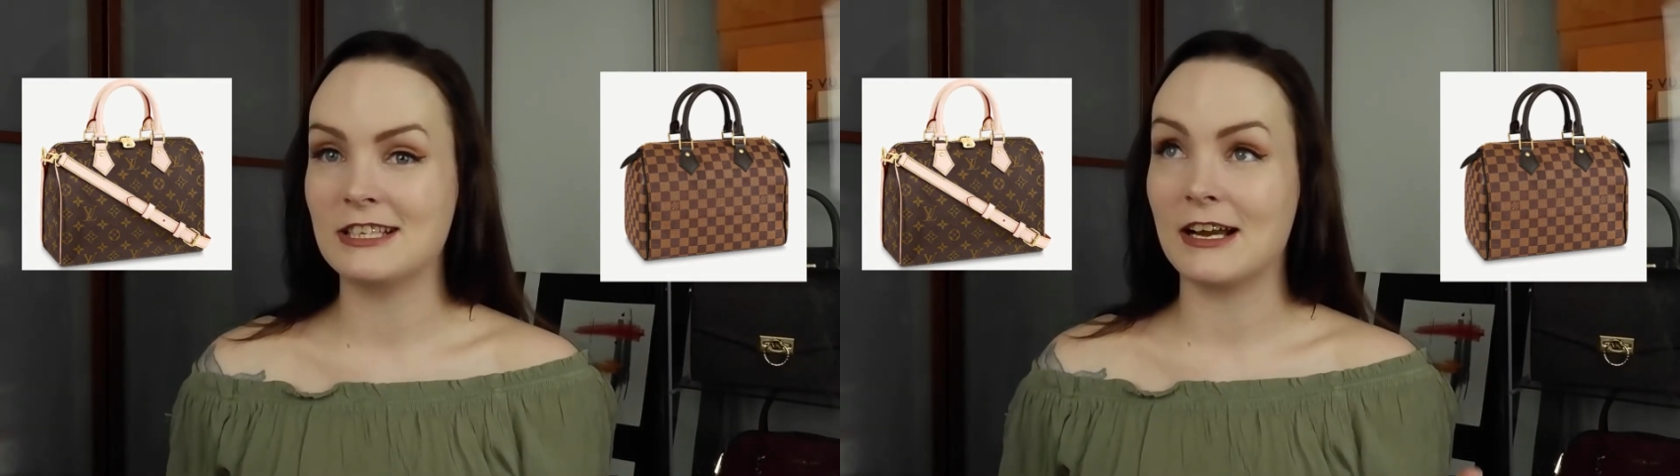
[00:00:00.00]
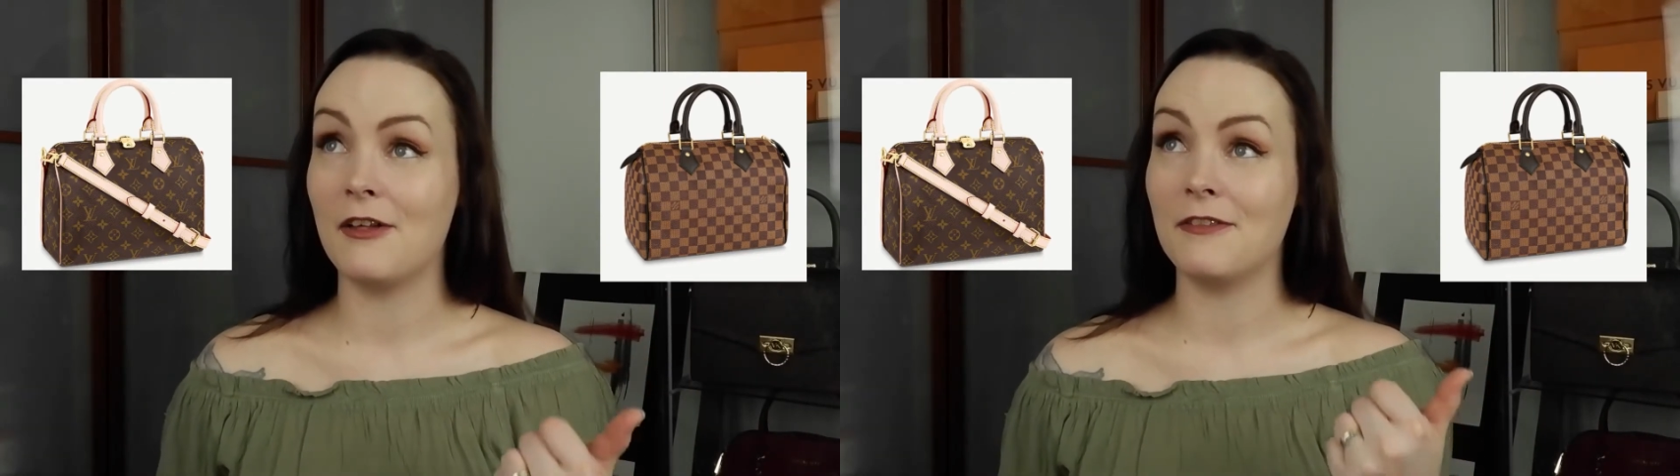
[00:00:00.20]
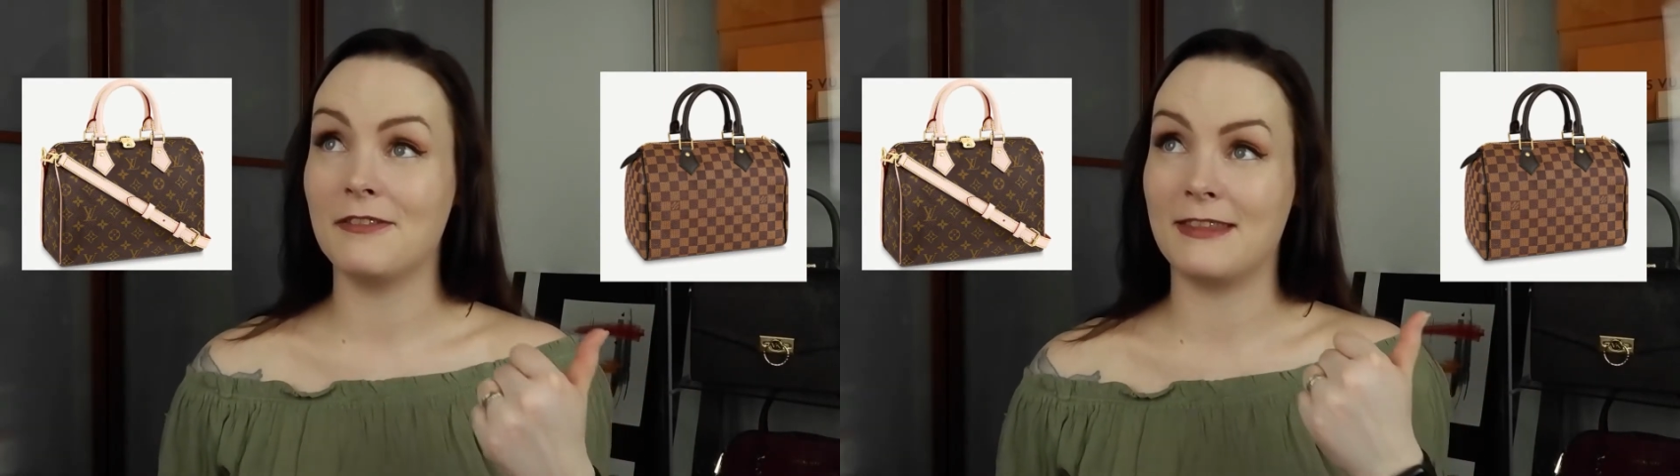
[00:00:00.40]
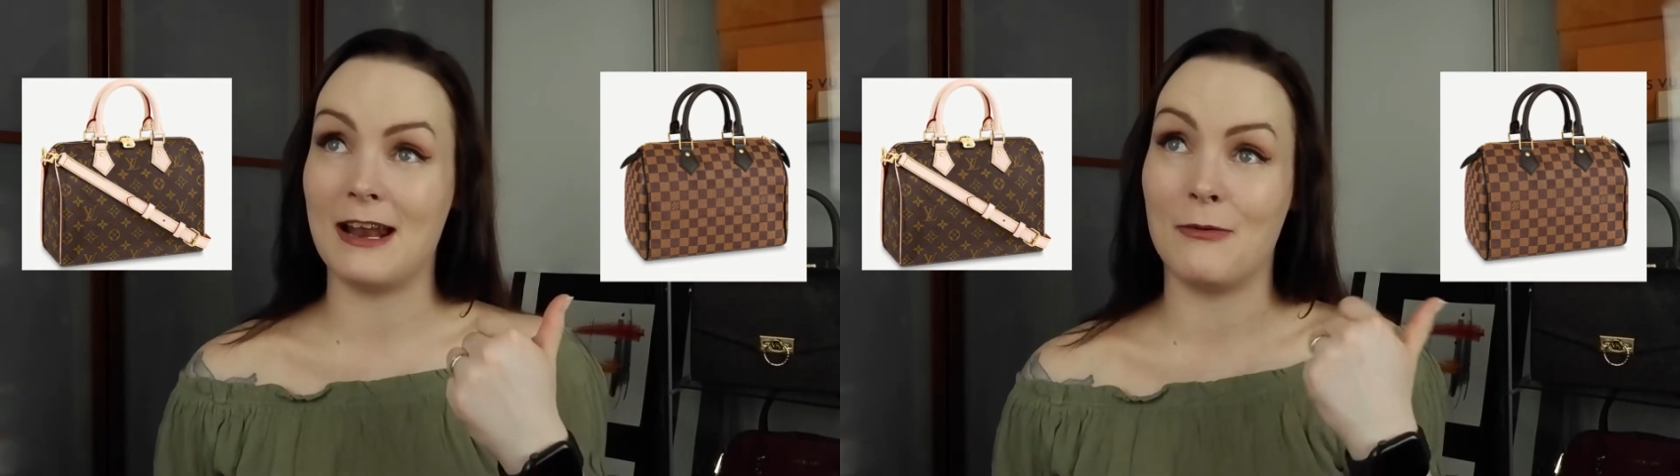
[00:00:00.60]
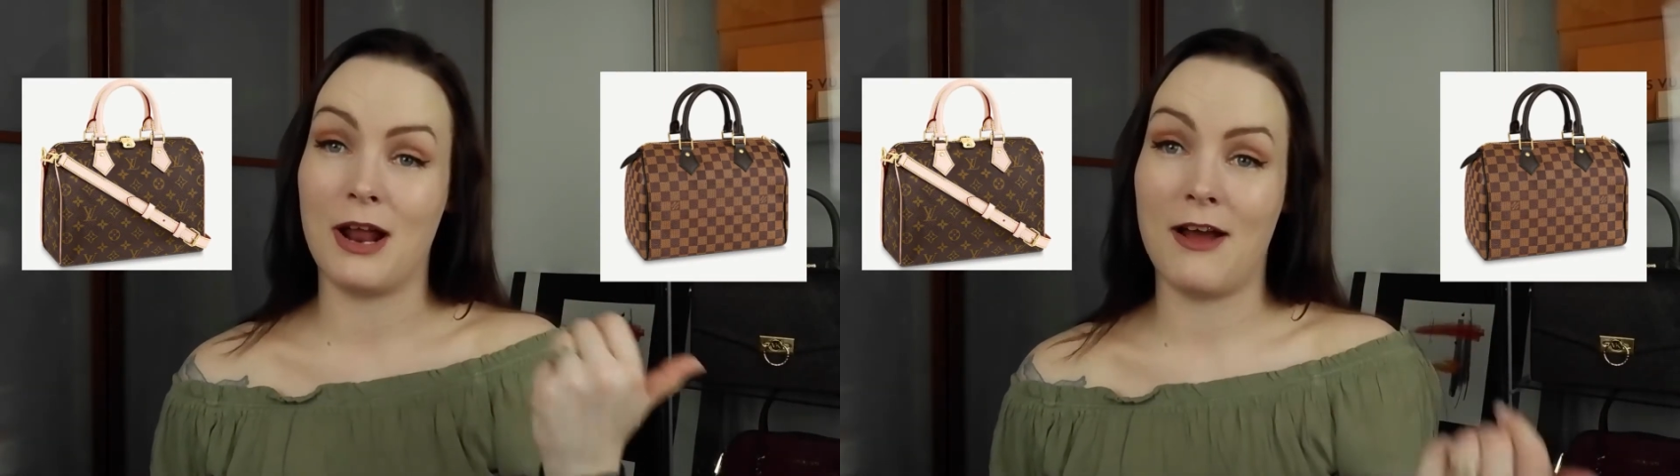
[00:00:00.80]

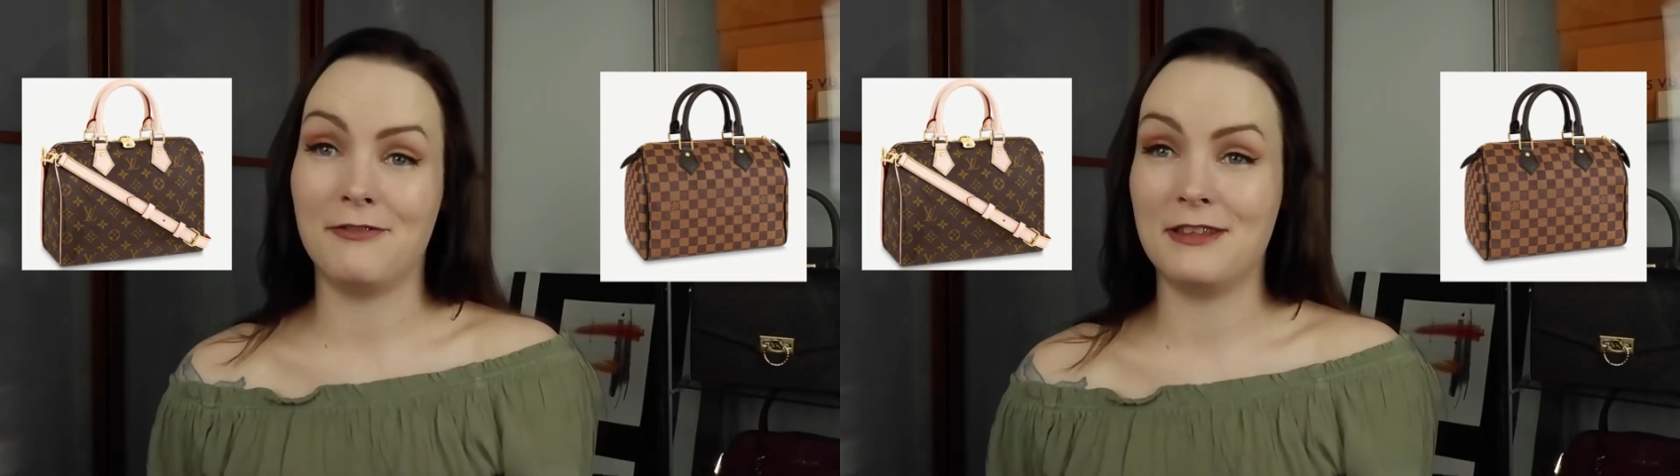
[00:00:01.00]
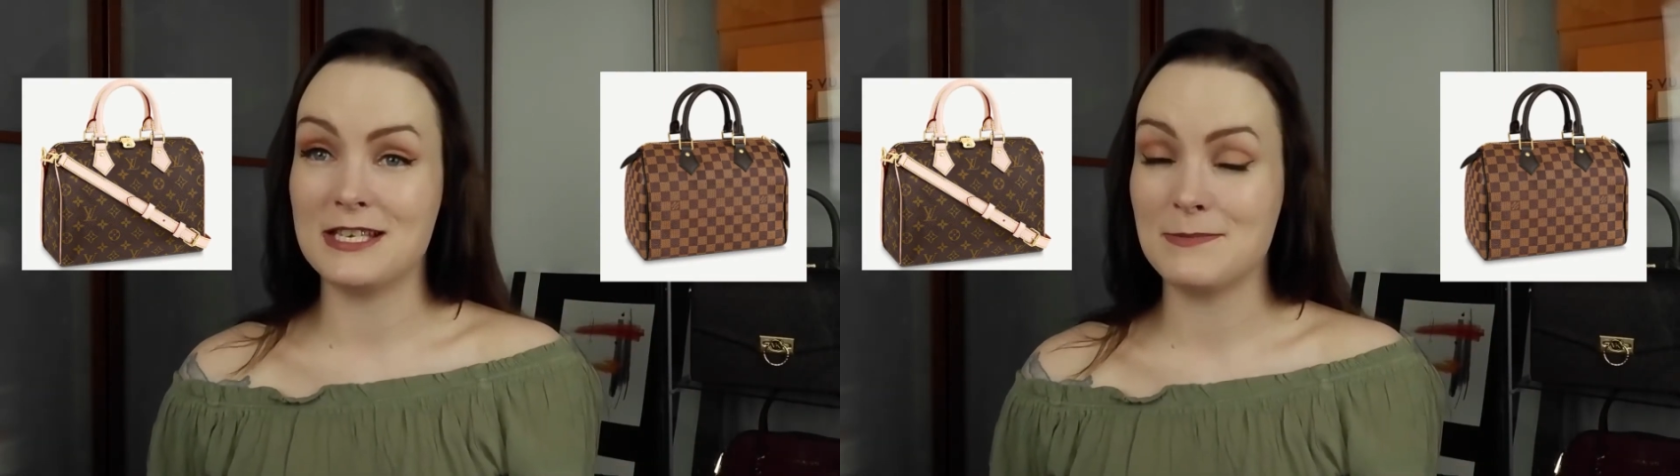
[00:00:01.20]
then I would have the